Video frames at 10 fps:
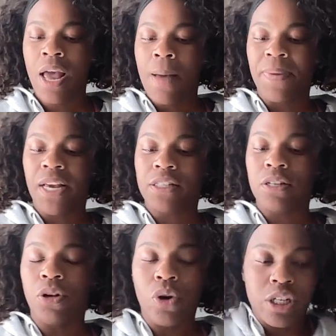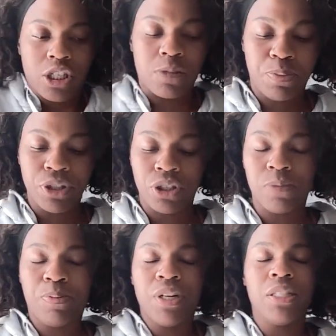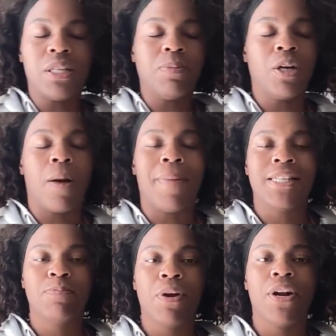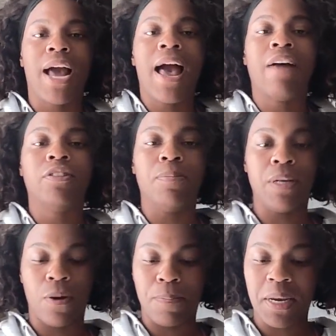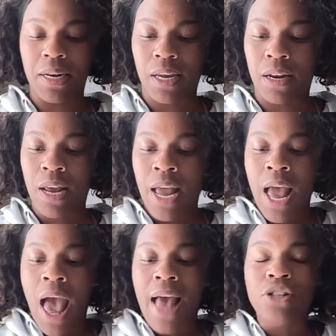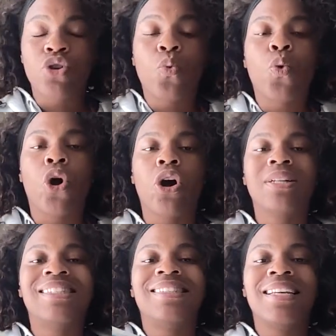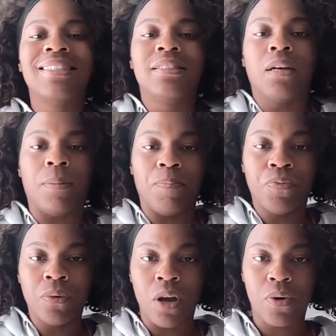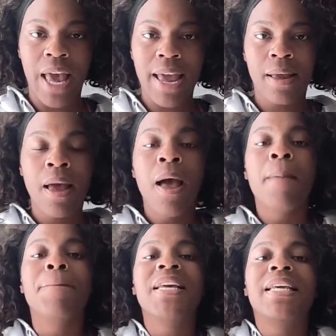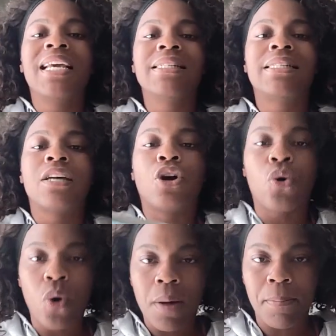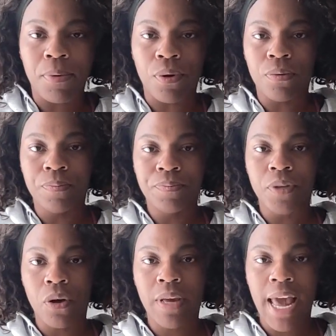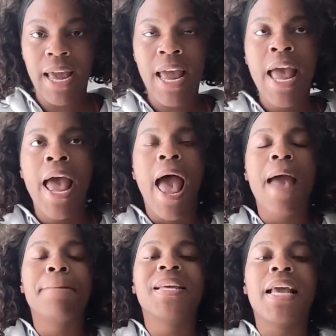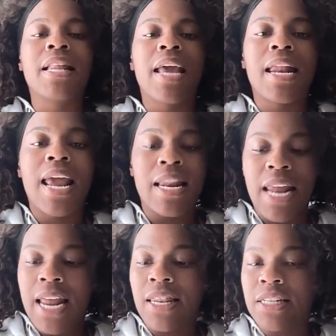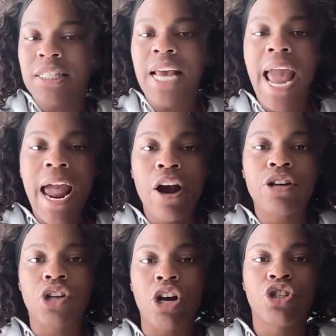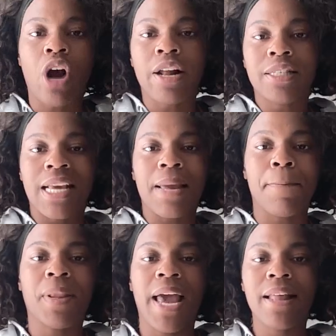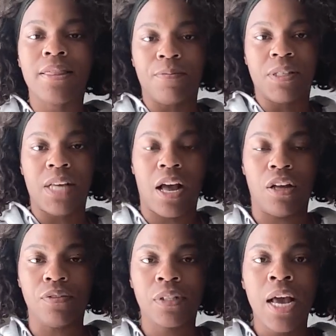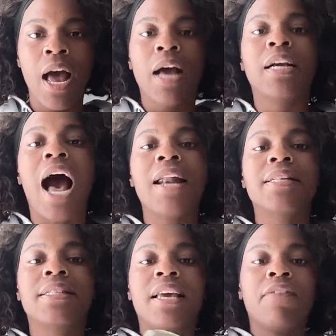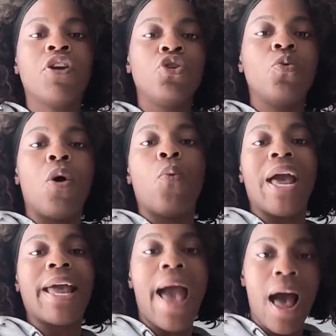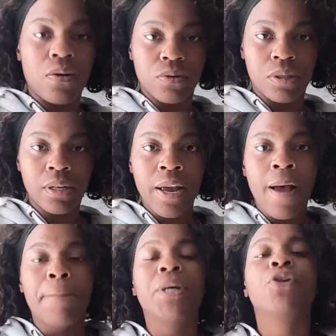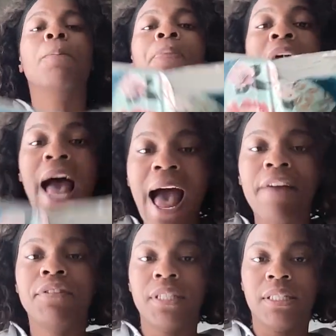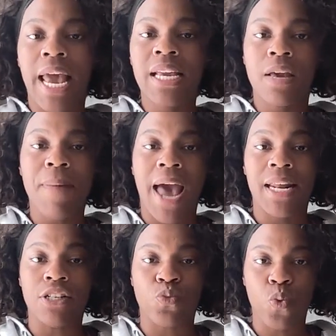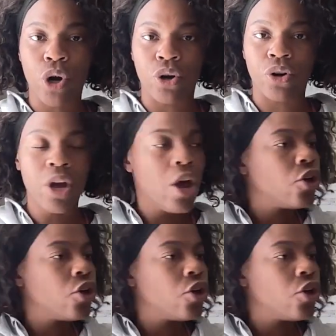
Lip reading: because the Lord is just putting something on my spirit, and I have to be obedient. As the world system, okay, begins to crumble, okay, and the tares are starting to implant themselves, God is giving you a way out, but you have to take him at his word.